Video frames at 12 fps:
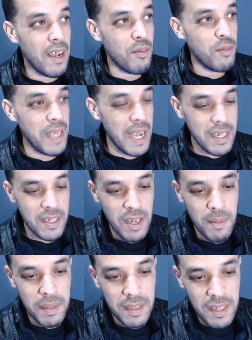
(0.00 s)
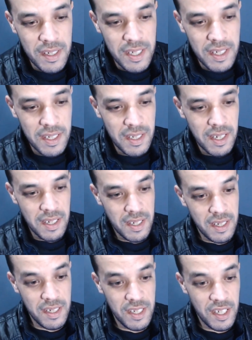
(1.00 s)
a reaction about
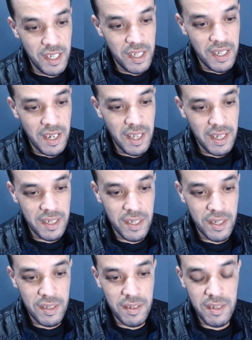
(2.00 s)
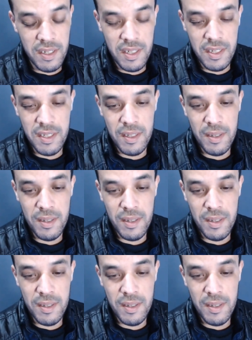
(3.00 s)
Angelina, like Jordan in